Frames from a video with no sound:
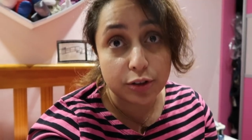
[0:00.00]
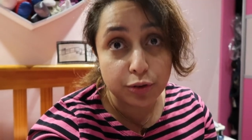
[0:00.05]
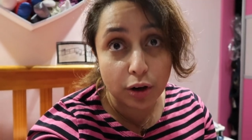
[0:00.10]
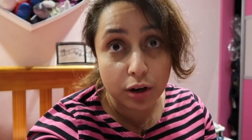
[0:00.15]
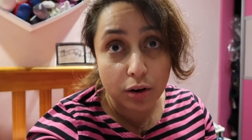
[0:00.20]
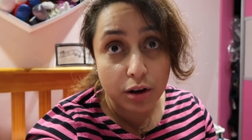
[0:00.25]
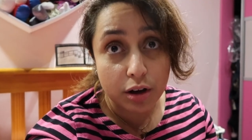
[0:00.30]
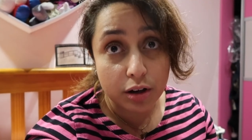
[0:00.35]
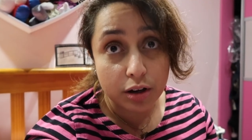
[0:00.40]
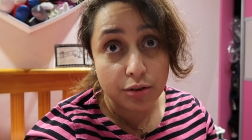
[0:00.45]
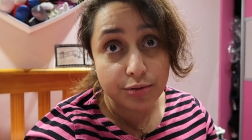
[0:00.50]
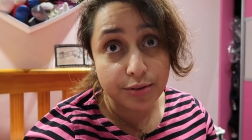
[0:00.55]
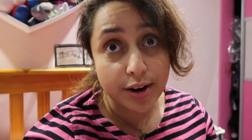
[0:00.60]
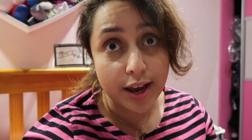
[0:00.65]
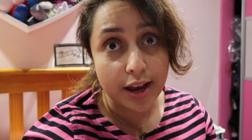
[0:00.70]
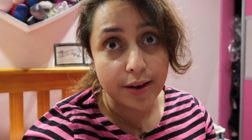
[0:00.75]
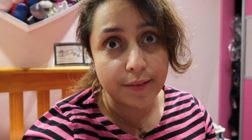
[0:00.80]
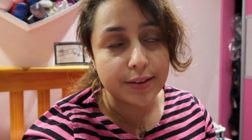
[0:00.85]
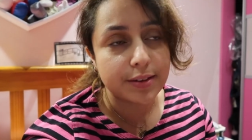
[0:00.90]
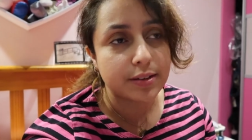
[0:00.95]
to follow her
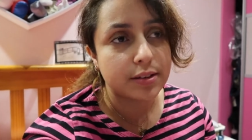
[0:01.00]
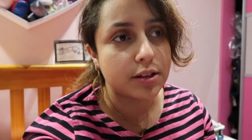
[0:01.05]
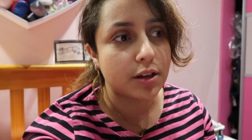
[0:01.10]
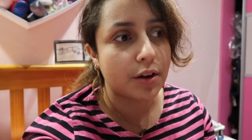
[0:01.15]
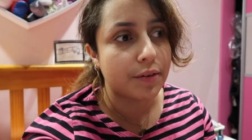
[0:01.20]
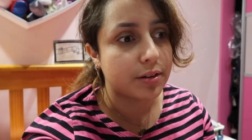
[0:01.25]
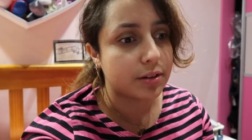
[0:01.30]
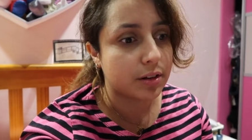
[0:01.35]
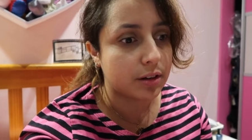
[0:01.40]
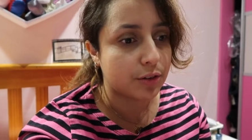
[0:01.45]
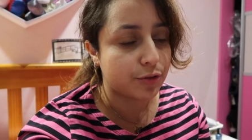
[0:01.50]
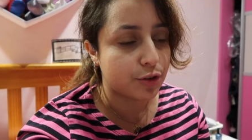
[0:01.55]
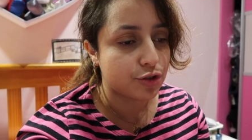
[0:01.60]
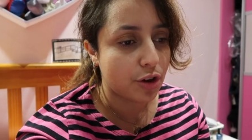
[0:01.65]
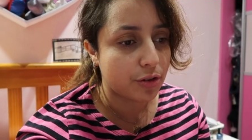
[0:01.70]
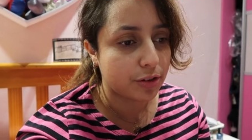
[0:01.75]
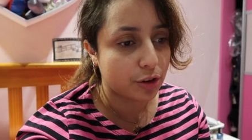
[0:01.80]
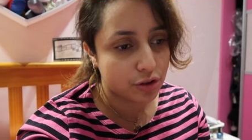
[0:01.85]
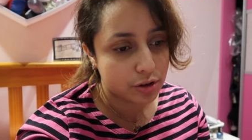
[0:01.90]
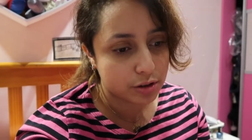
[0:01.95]
career and see her in the different
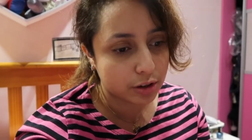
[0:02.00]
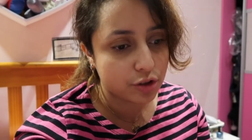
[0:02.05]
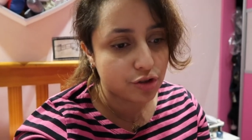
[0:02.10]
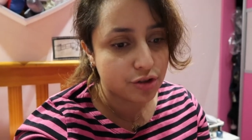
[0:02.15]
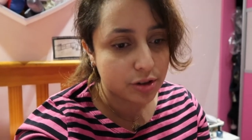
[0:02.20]
shows that she's done.